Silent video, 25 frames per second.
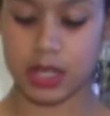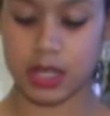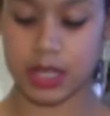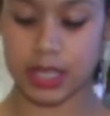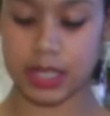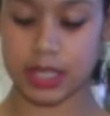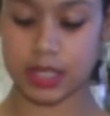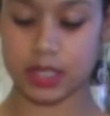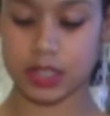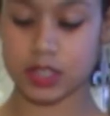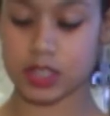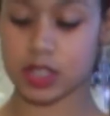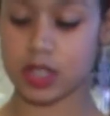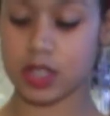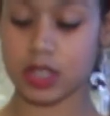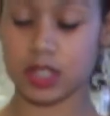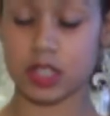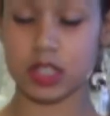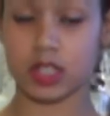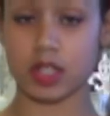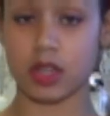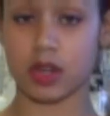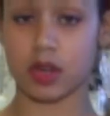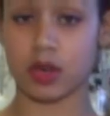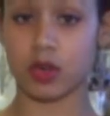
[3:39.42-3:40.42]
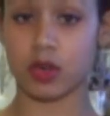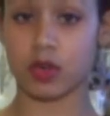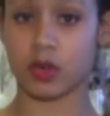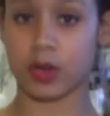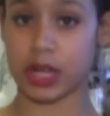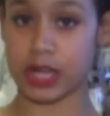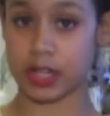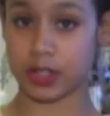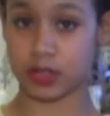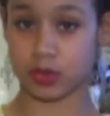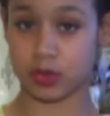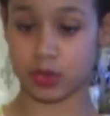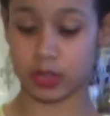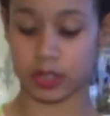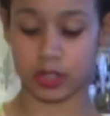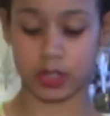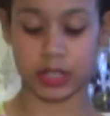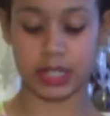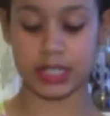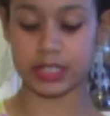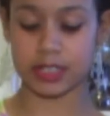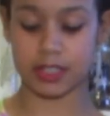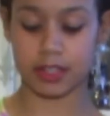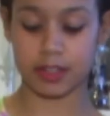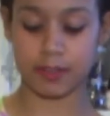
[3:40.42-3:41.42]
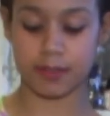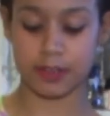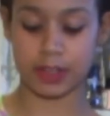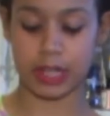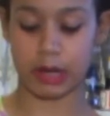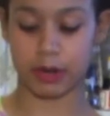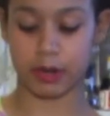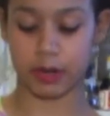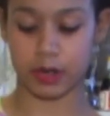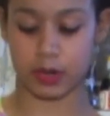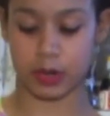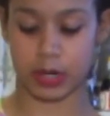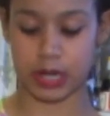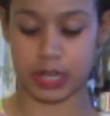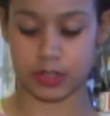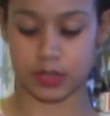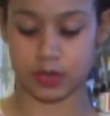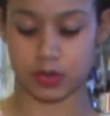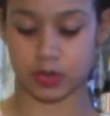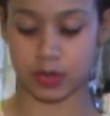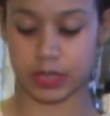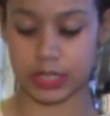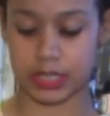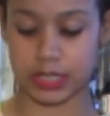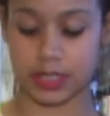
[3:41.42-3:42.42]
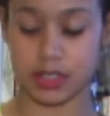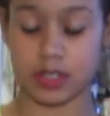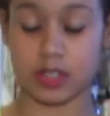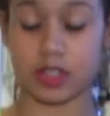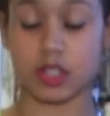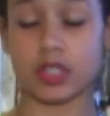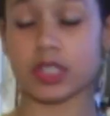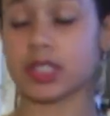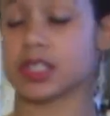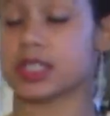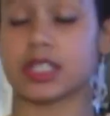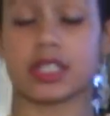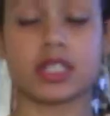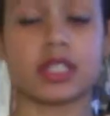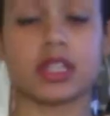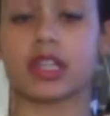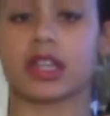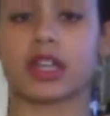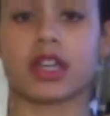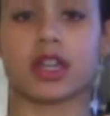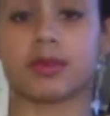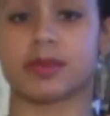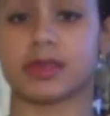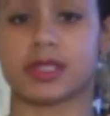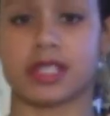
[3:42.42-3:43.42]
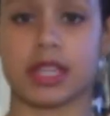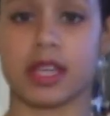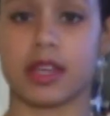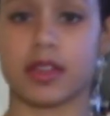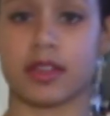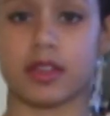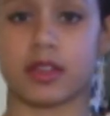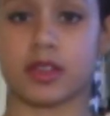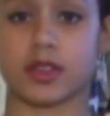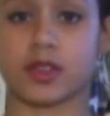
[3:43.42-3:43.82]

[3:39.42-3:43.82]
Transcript: into the dough gradually, or into the flour gradually, just until it comes together.